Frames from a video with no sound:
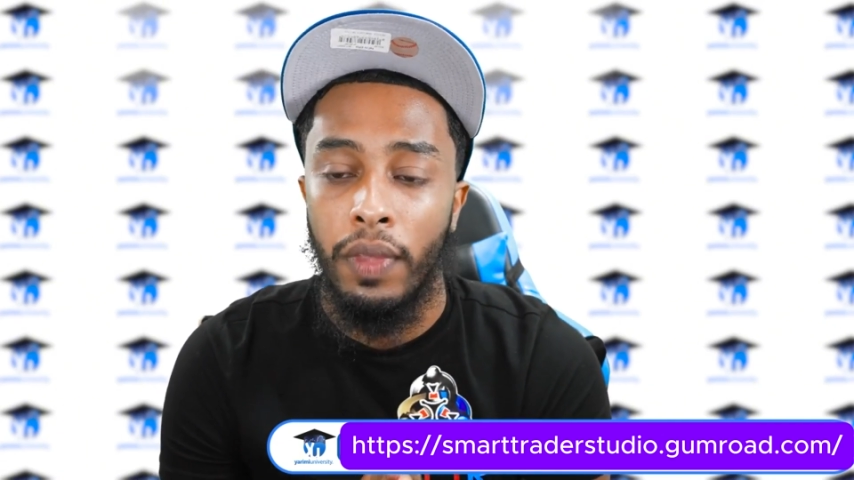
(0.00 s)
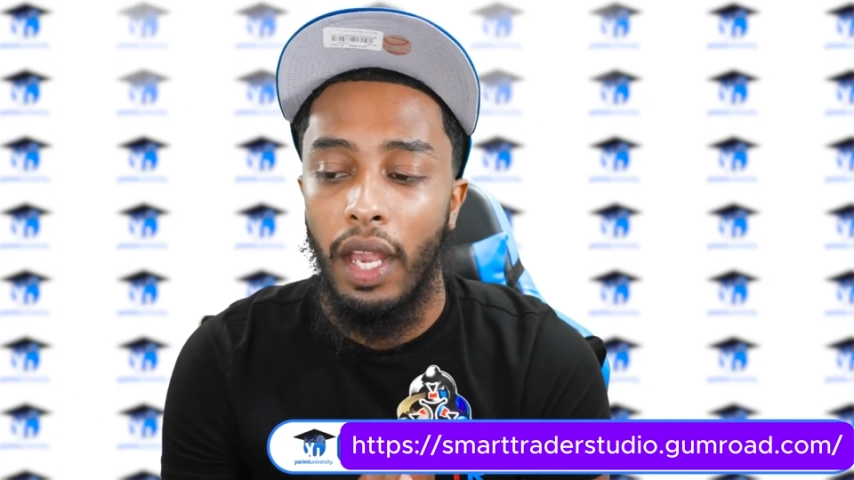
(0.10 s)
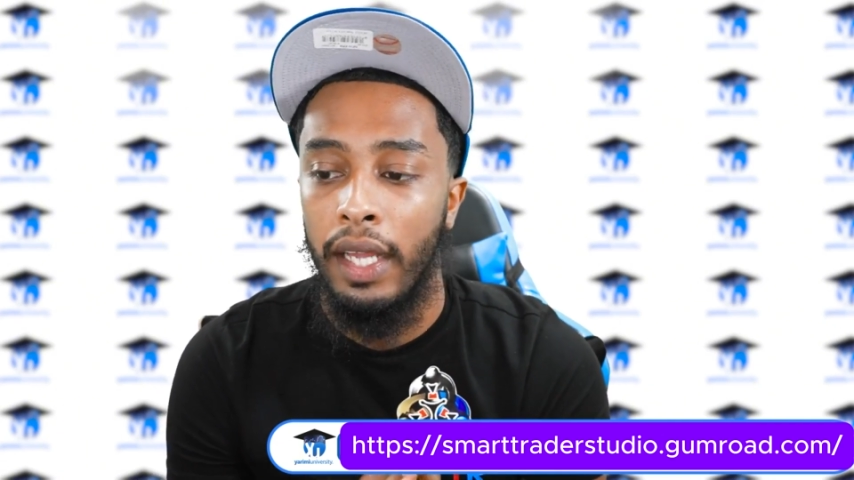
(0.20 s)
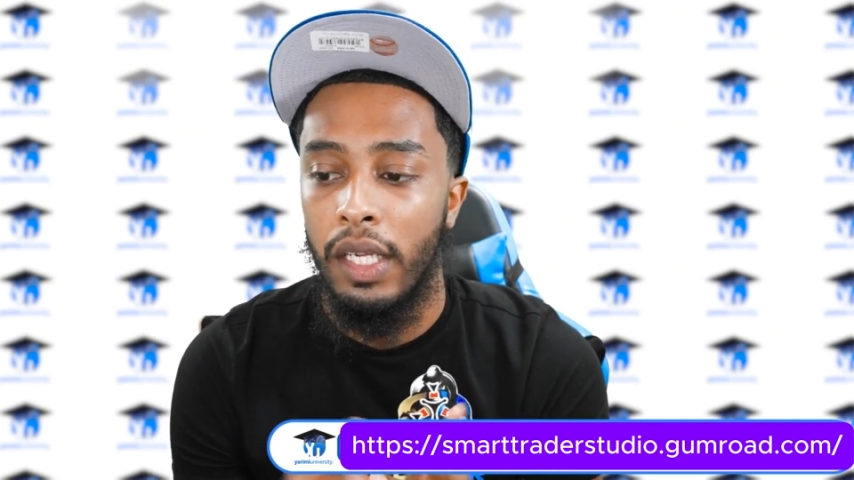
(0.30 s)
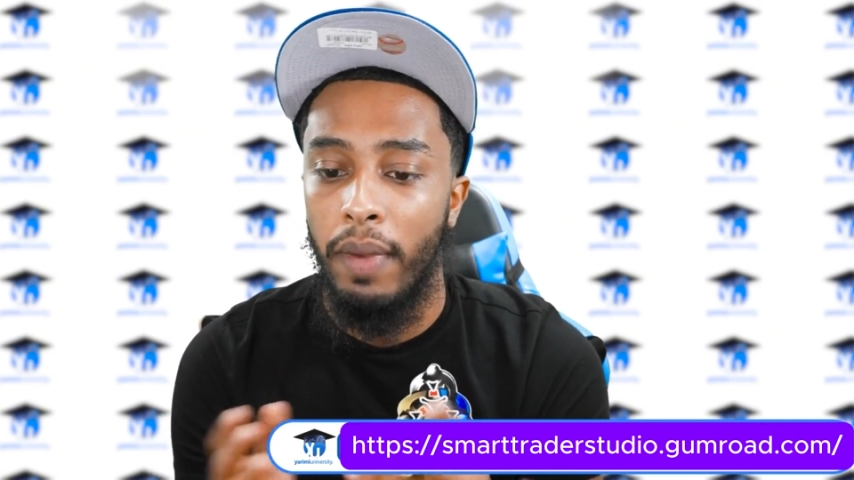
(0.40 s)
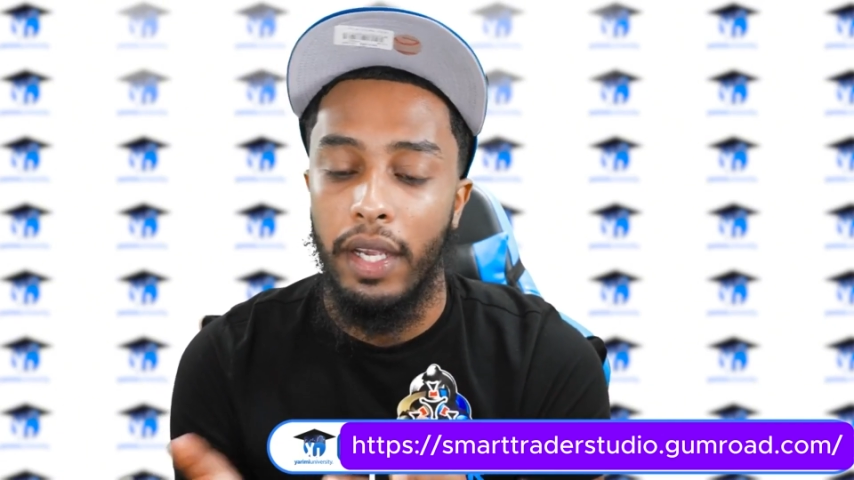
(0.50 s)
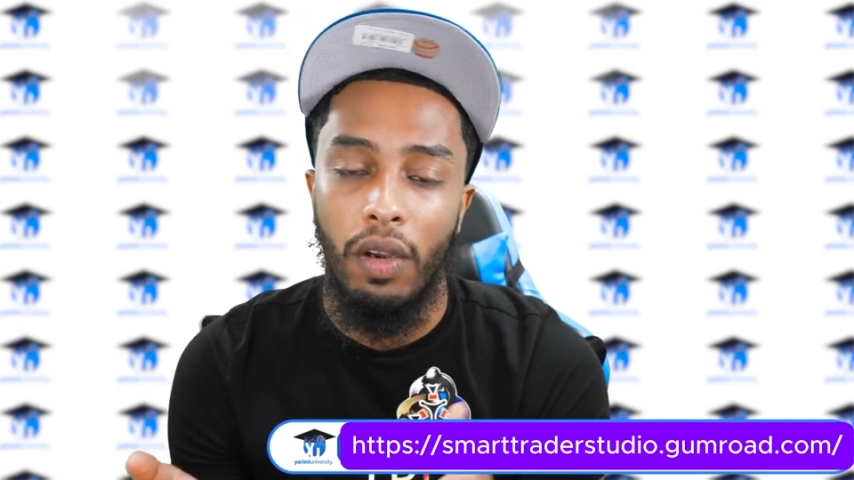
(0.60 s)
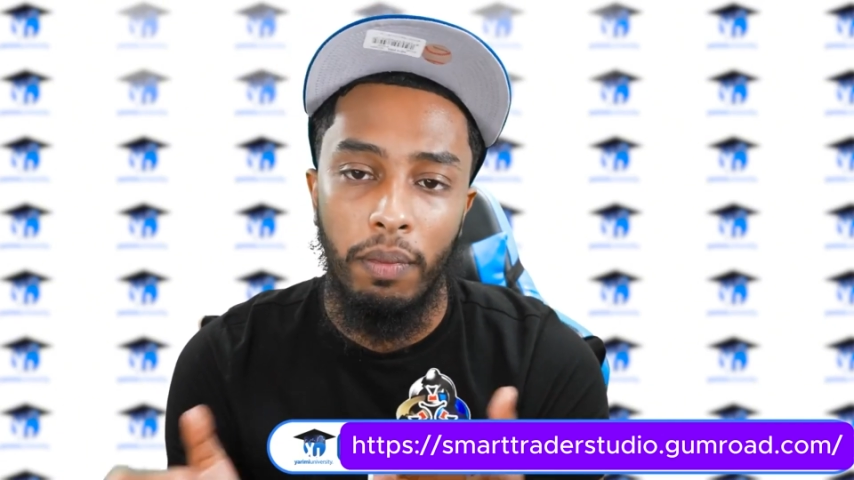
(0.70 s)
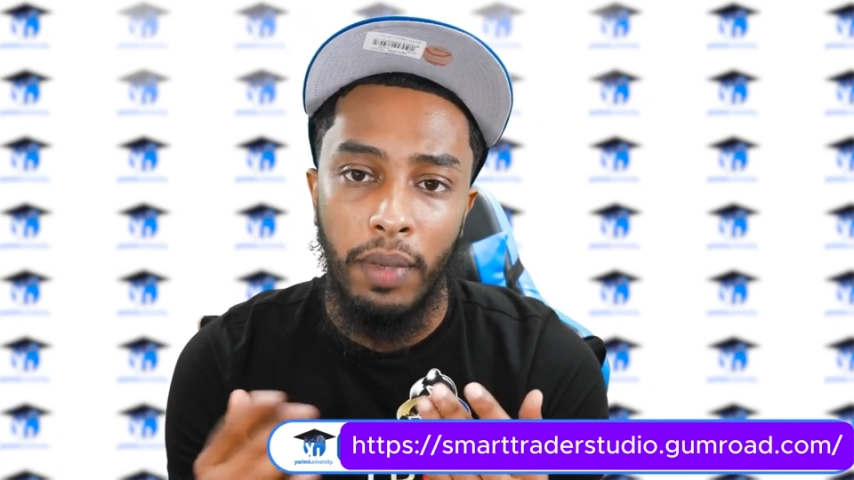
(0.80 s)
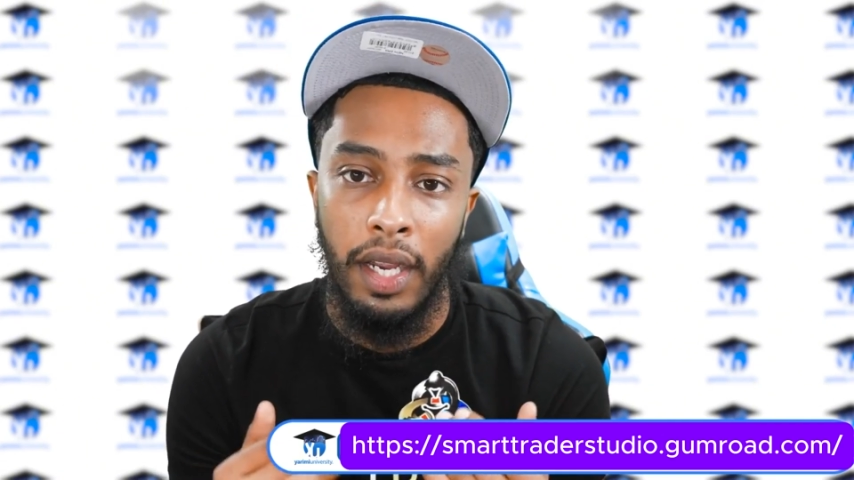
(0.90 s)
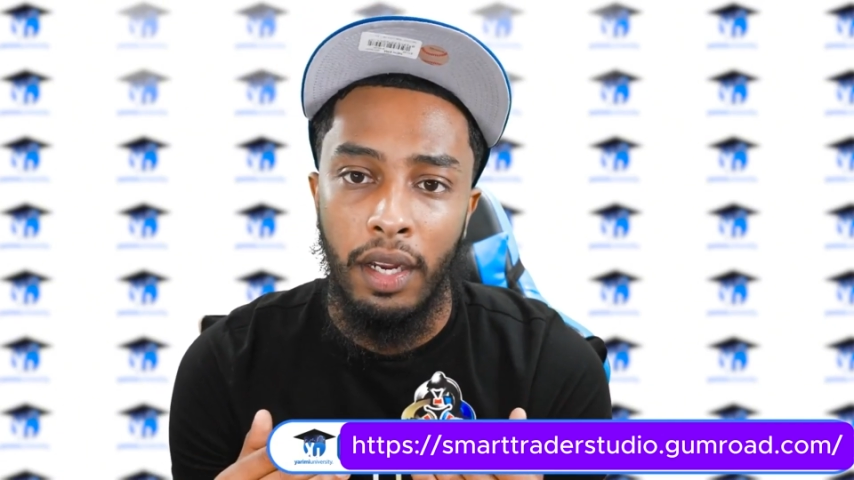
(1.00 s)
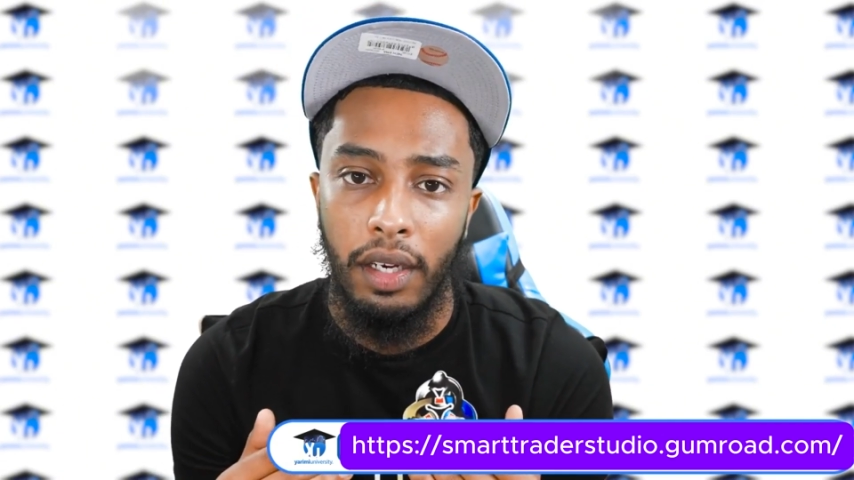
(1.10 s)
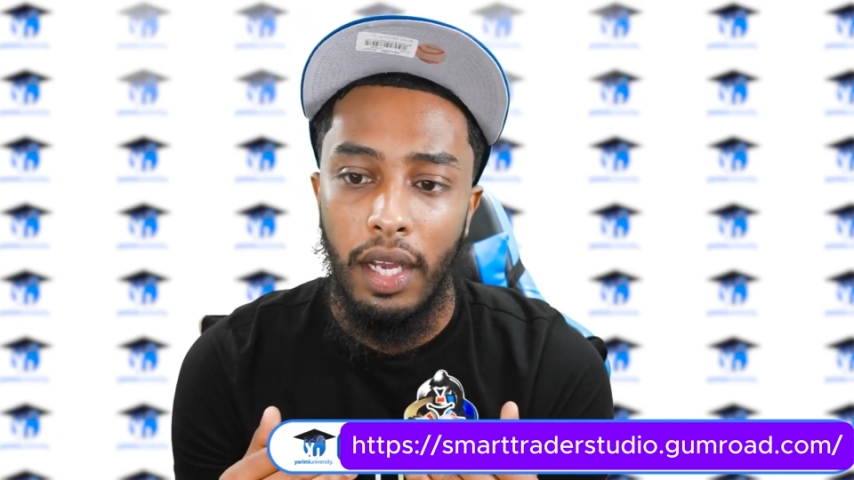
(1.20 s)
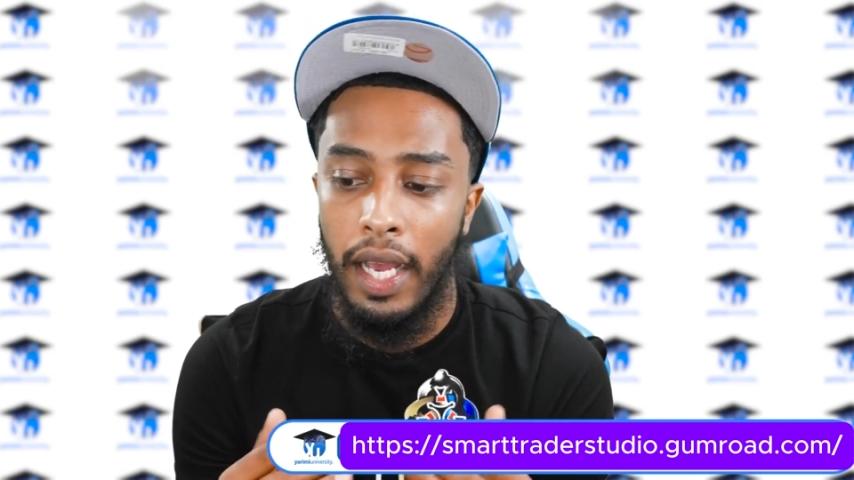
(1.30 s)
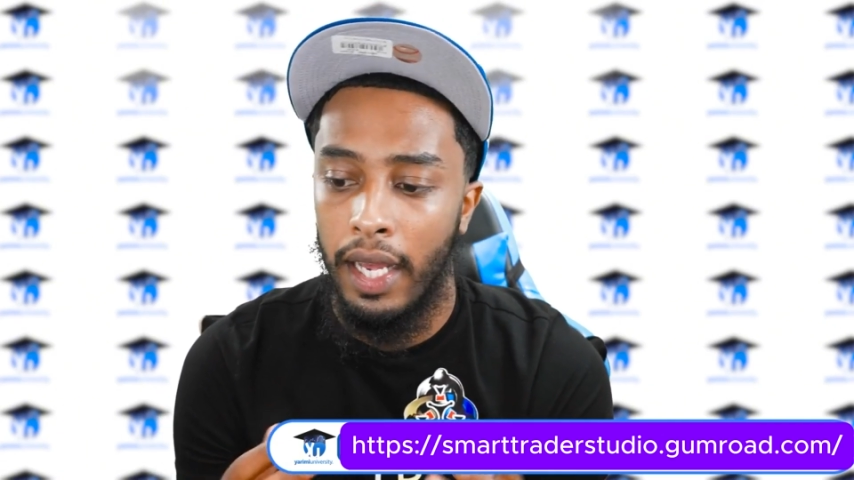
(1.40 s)
And they might come back
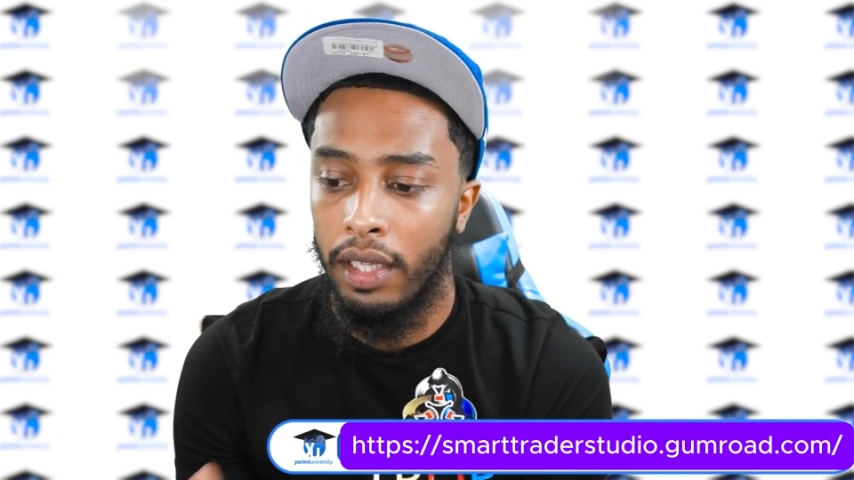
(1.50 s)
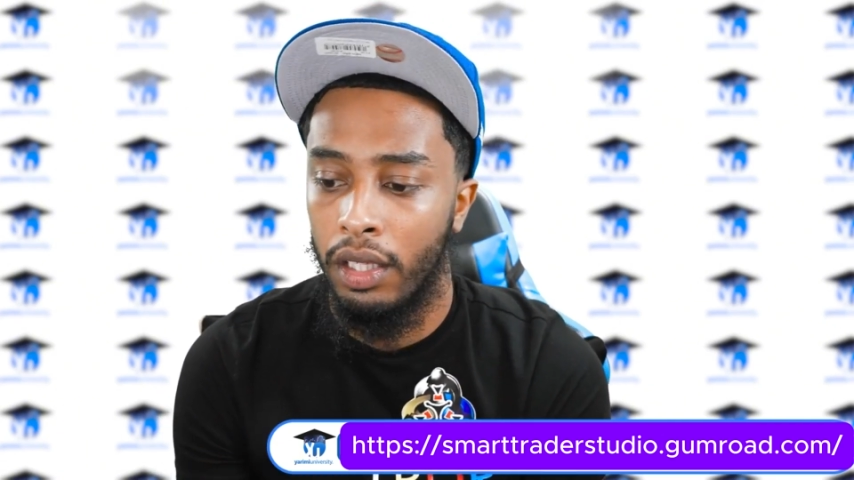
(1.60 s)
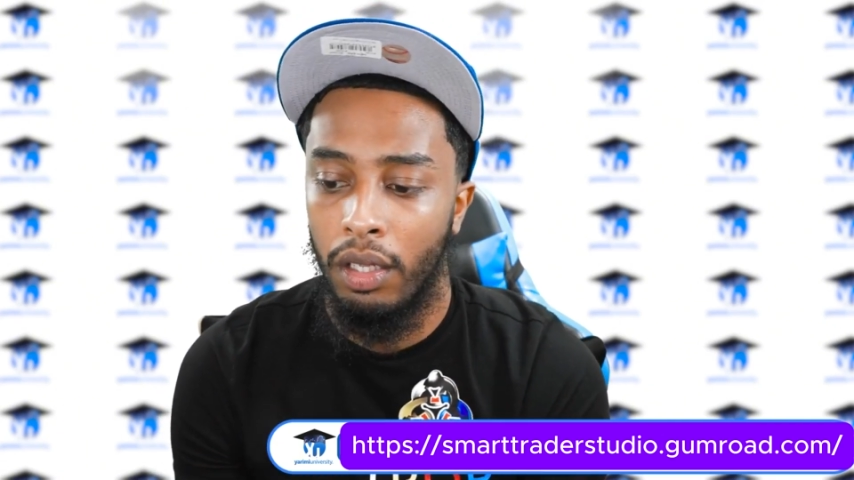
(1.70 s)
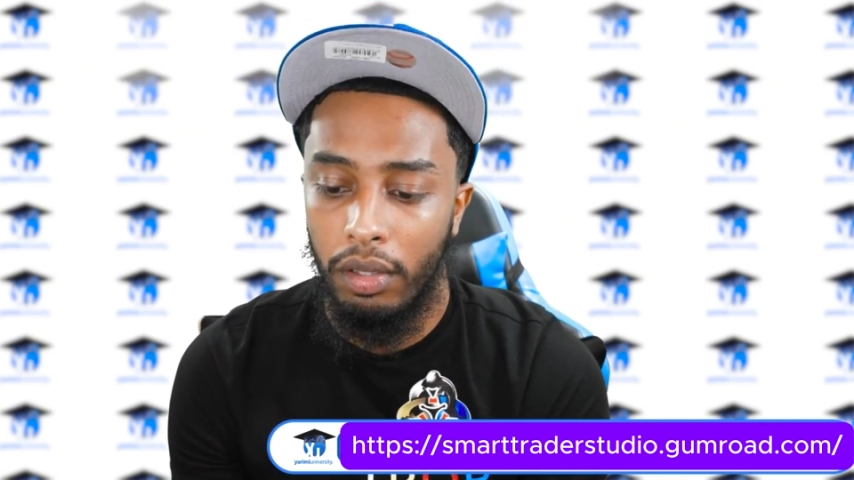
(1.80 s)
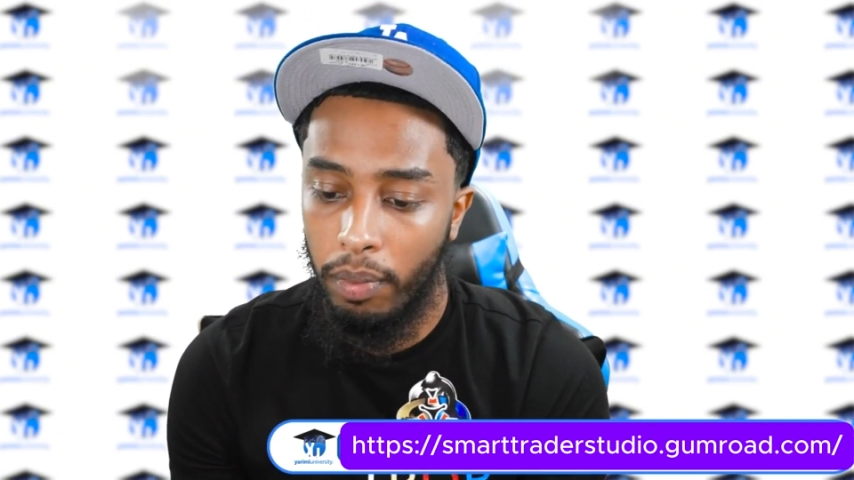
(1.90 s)
and the